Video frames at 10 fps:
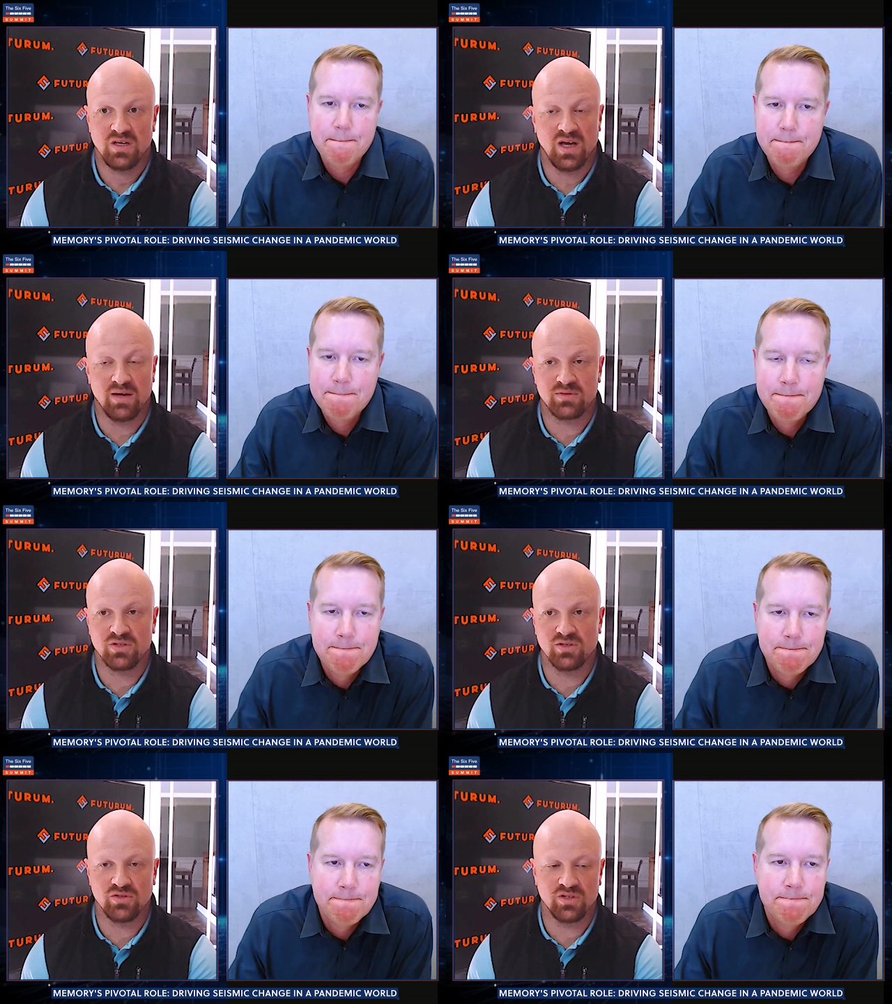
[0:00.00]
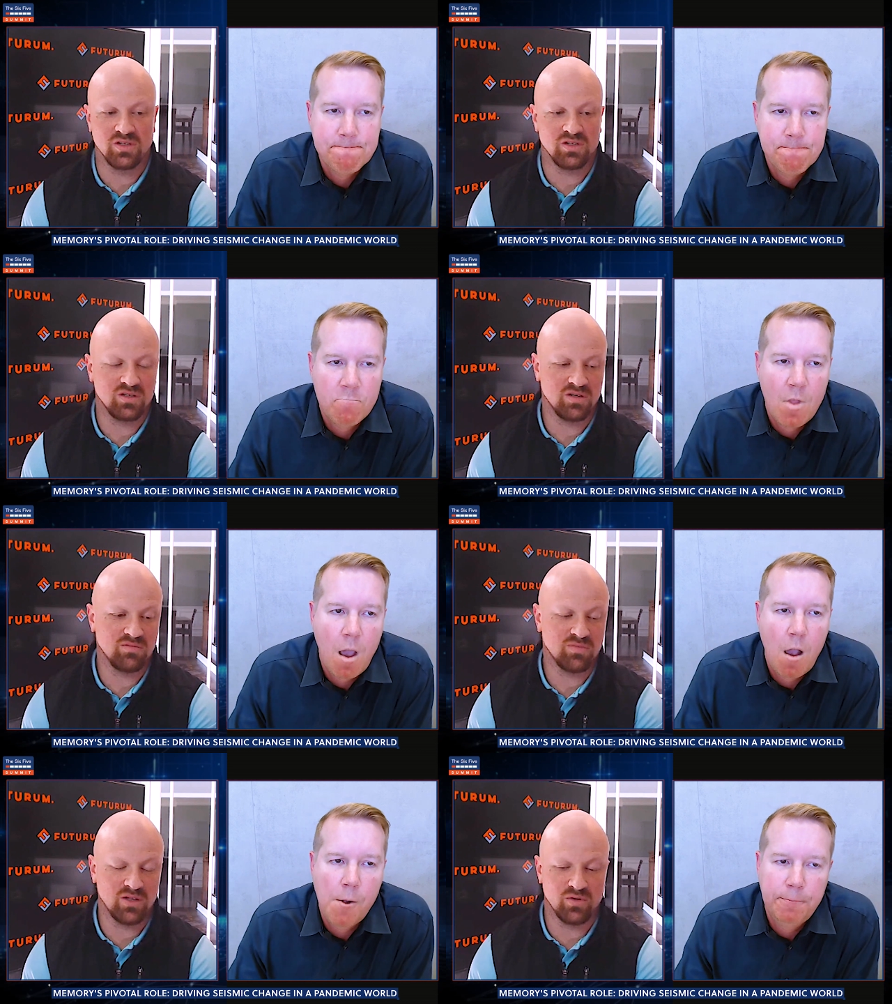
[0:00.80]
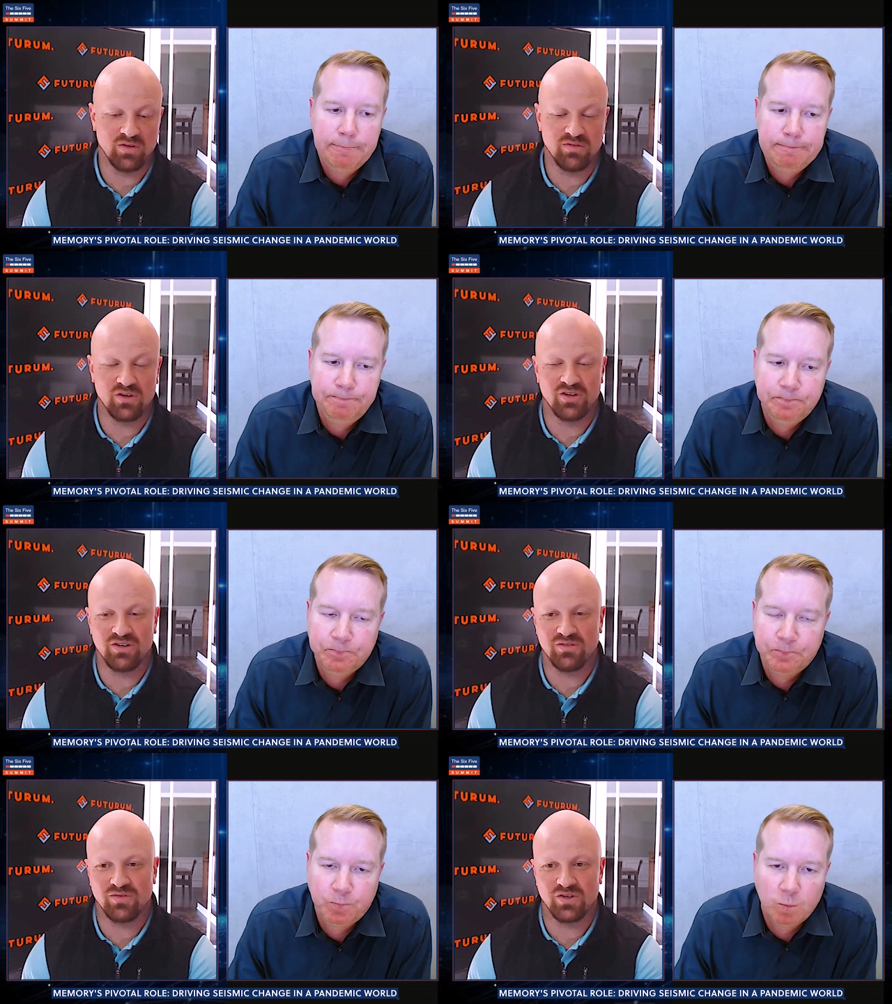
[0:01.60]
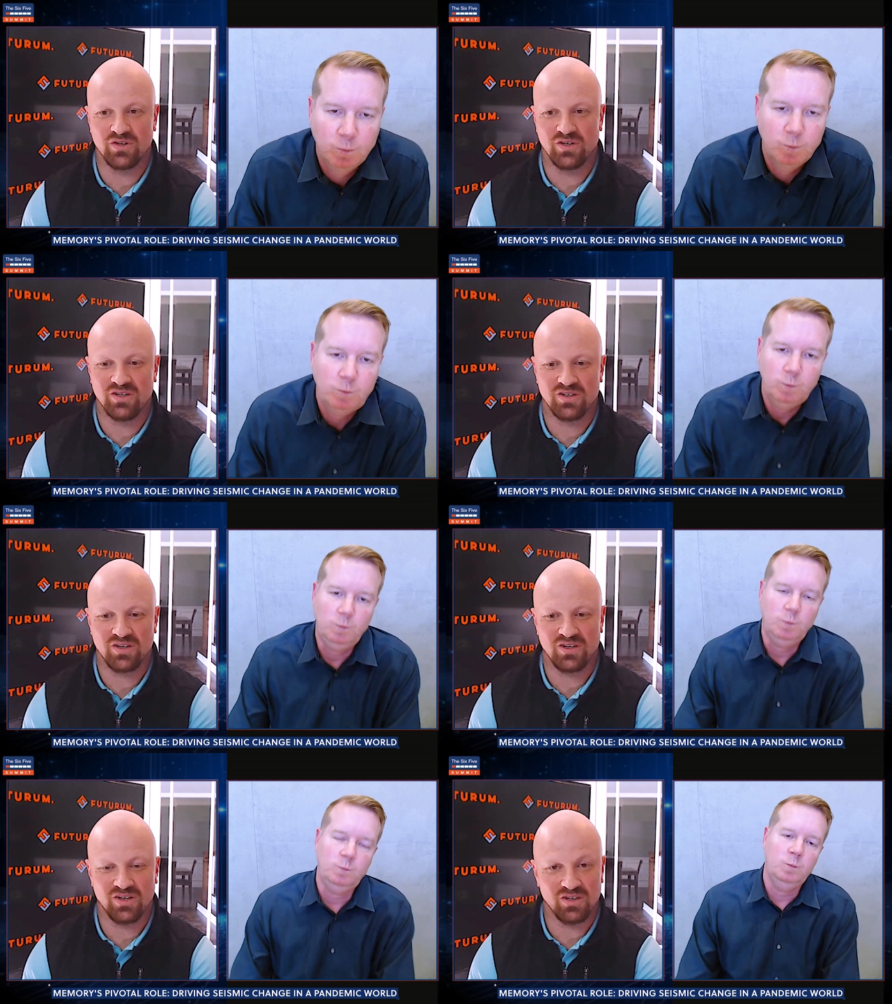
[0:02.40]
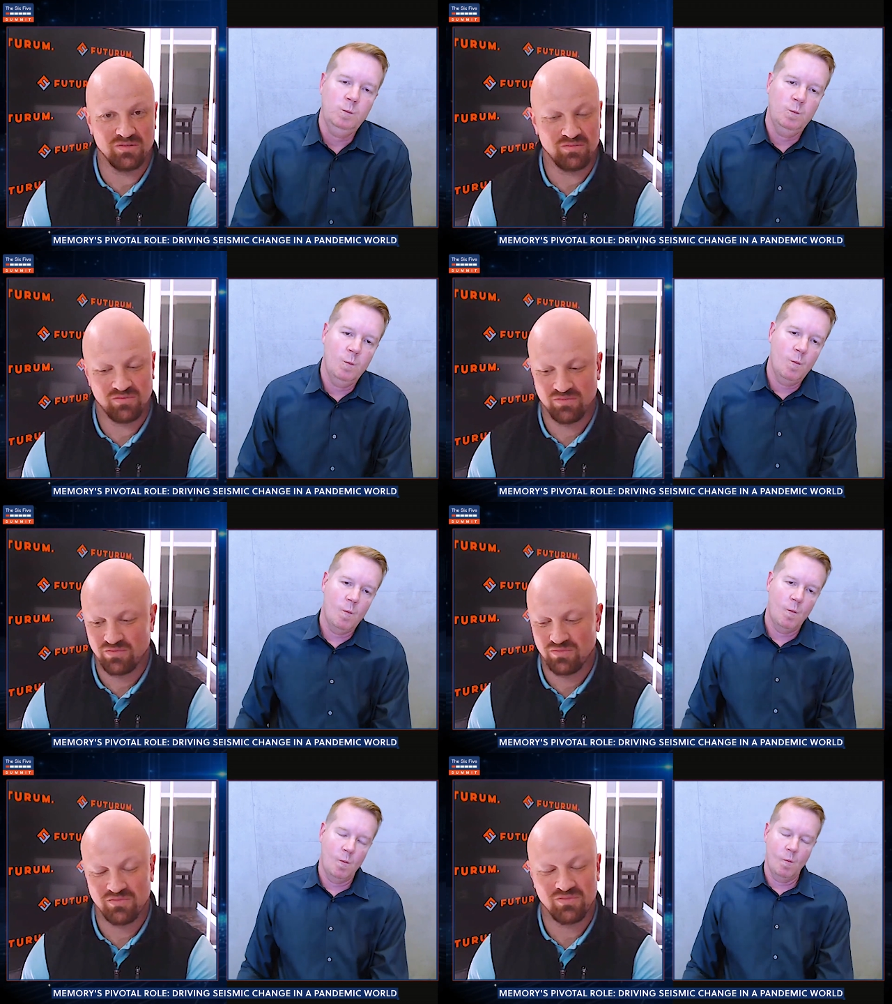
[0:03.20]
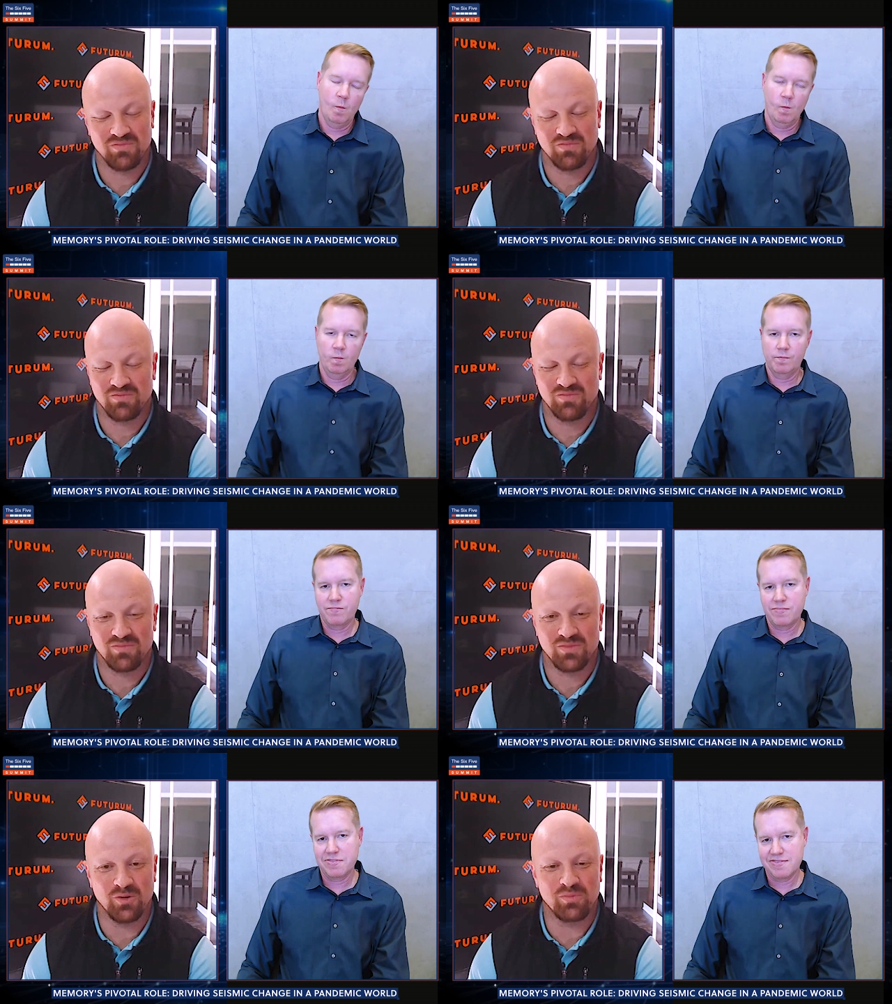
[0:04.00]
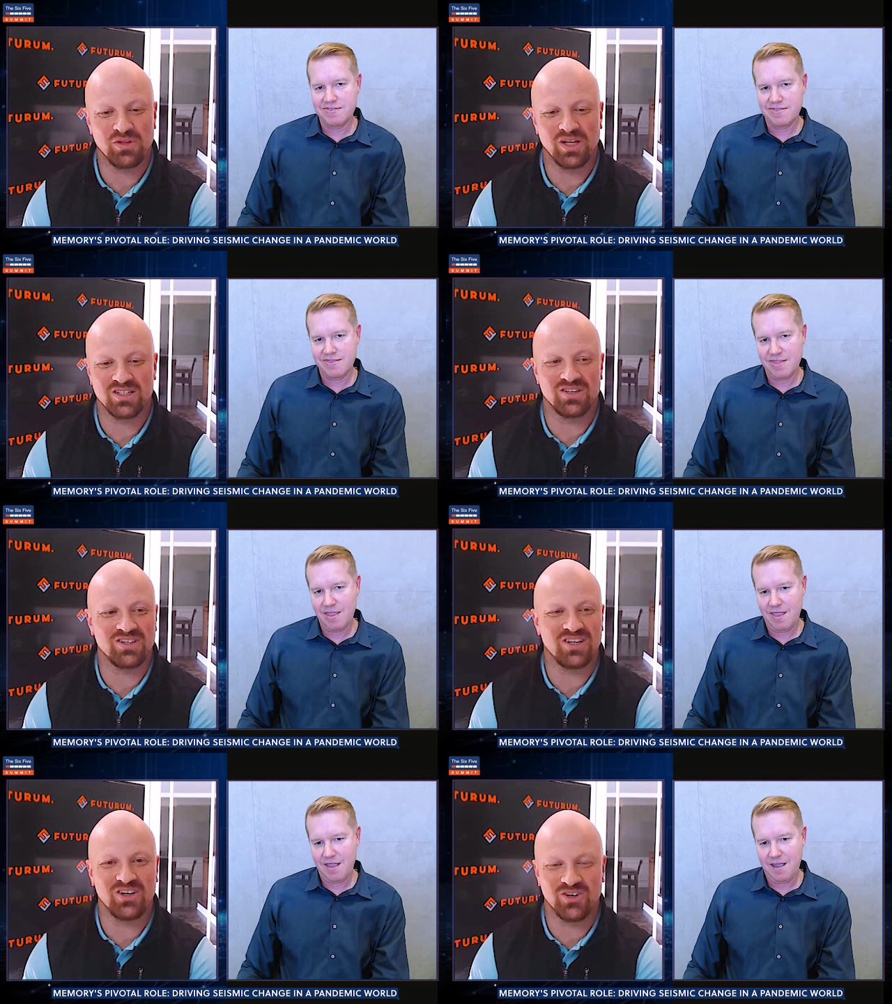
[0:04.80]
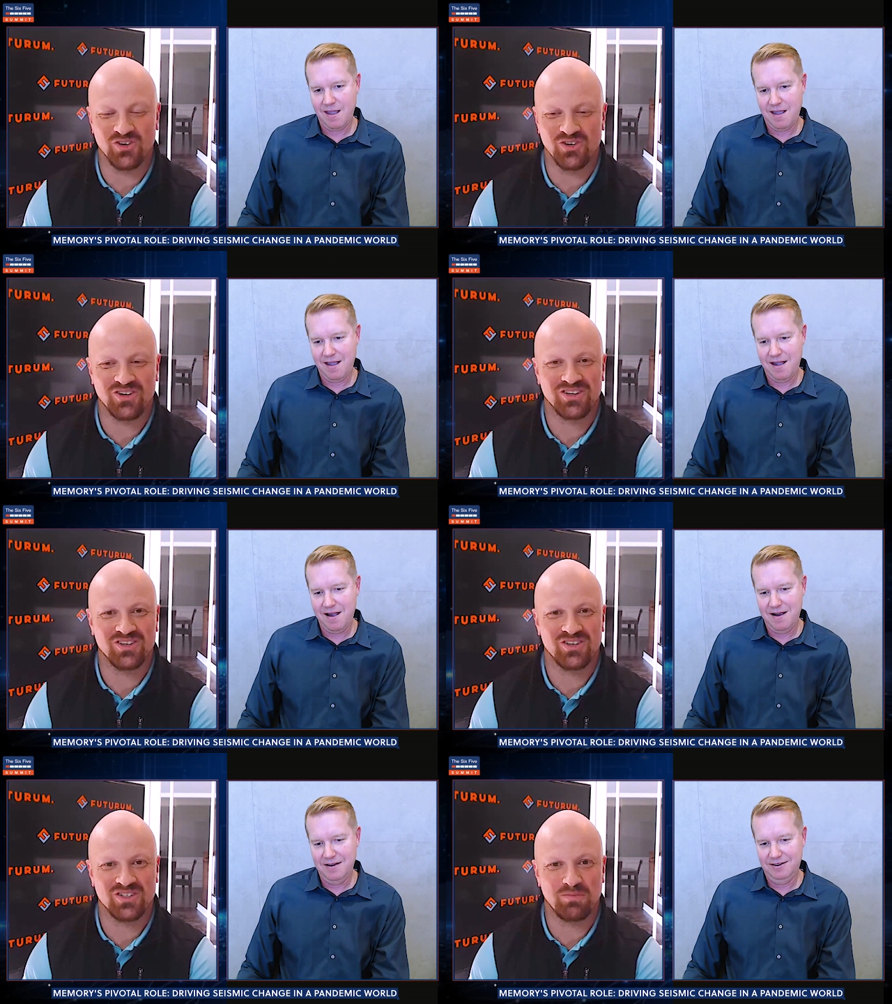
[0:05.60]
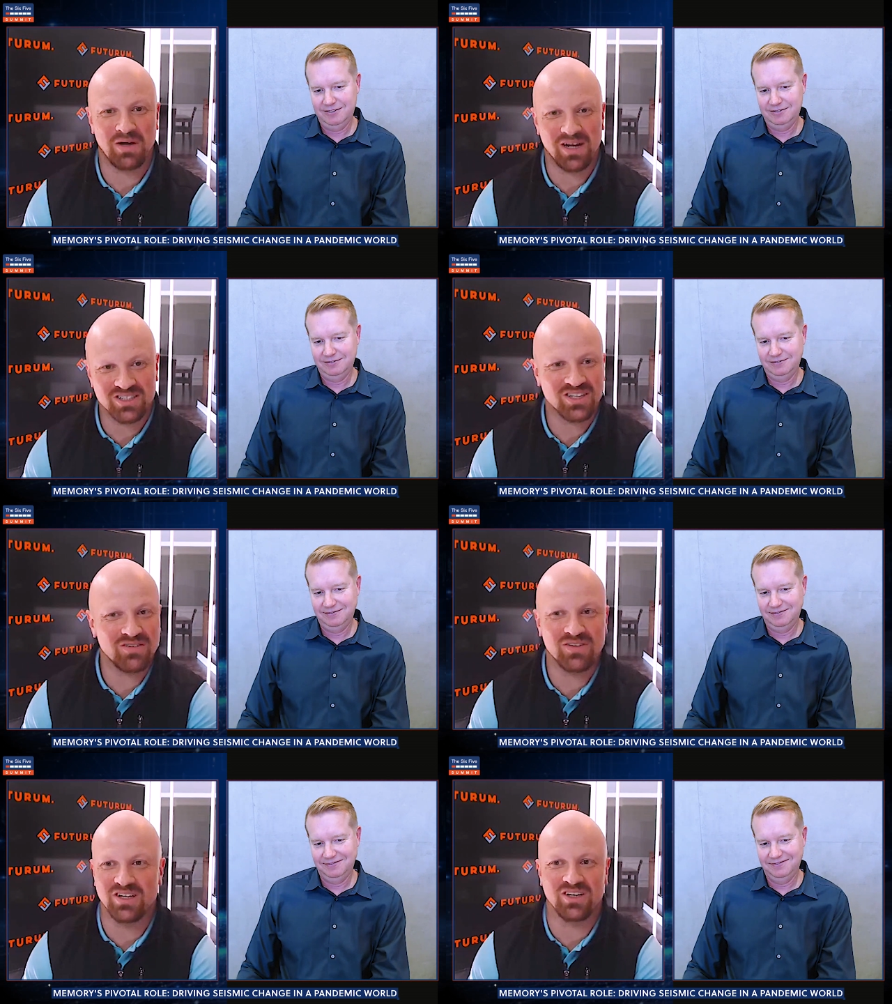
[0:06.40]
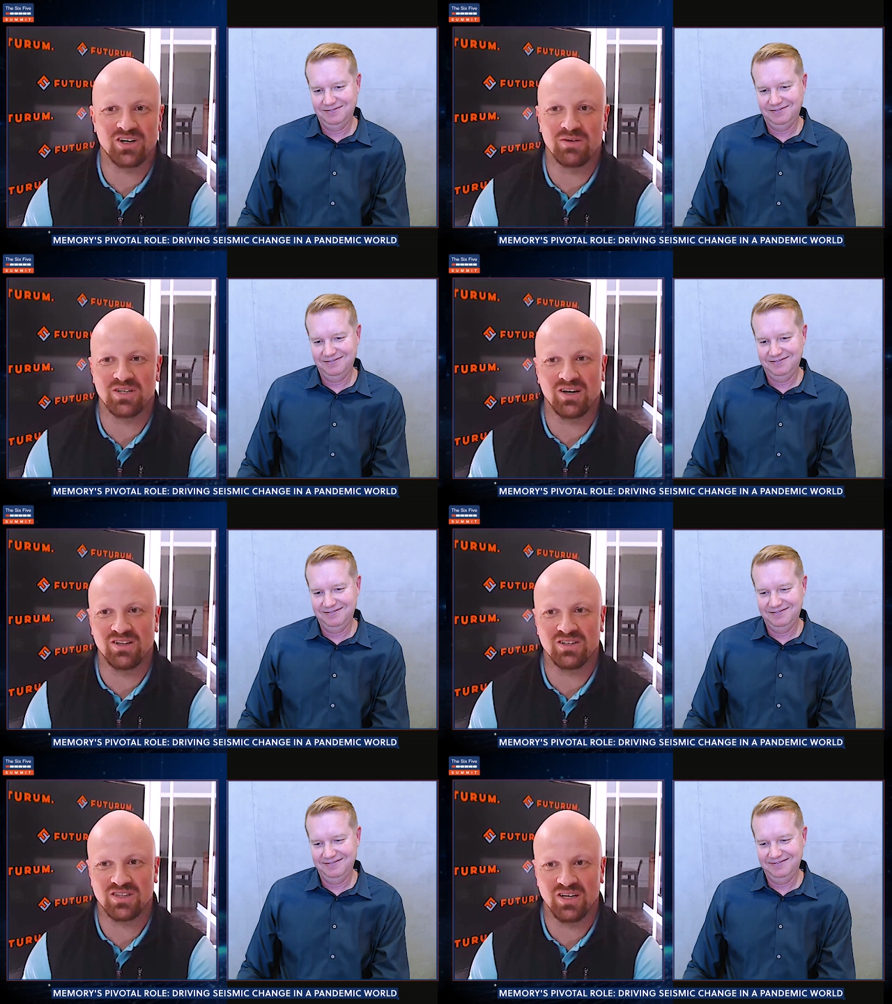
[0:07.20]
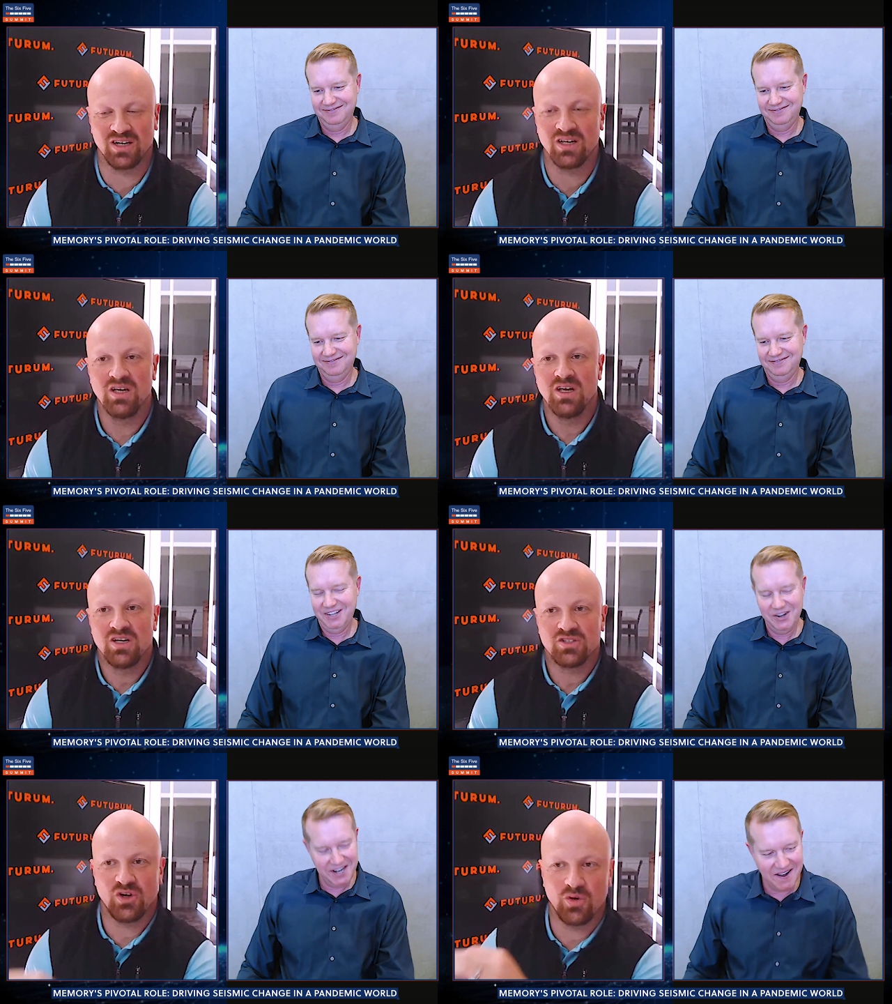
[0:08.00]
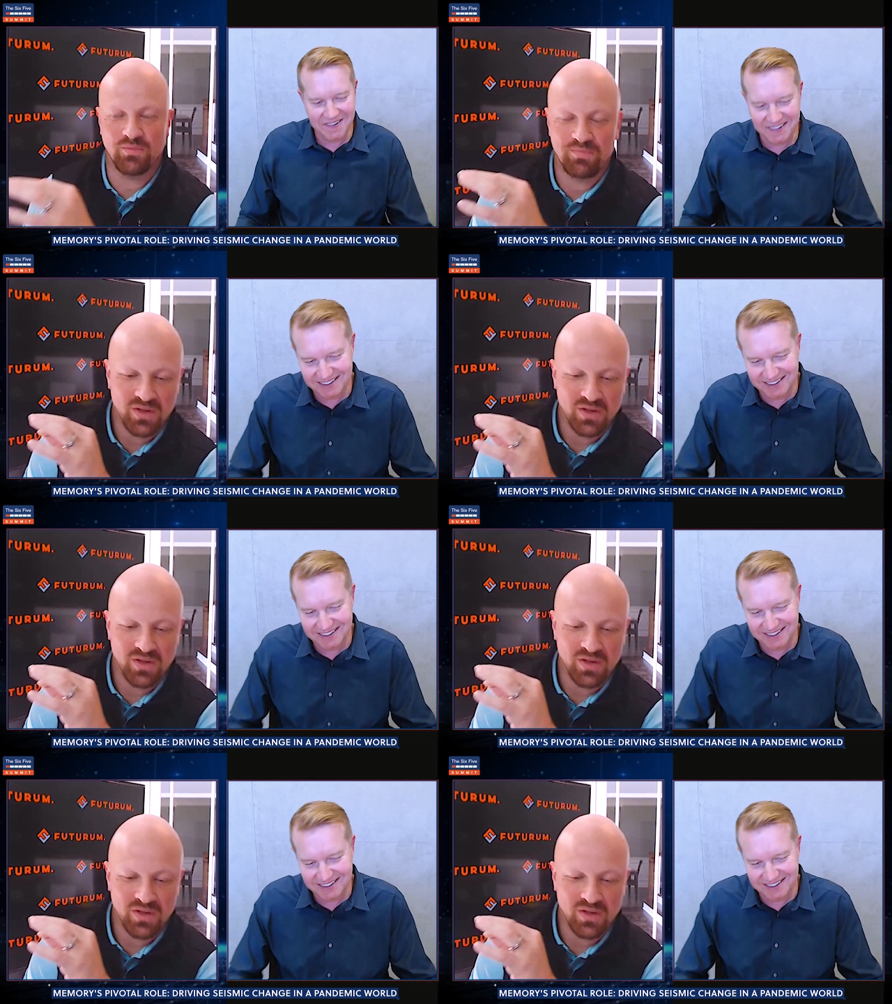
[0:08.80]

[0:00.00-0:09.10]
Speaker 1: Yeah, absolutely. And, and by the way, very, very, uh, you know, pleasant to hear some positivity that comes out of this thing. There so,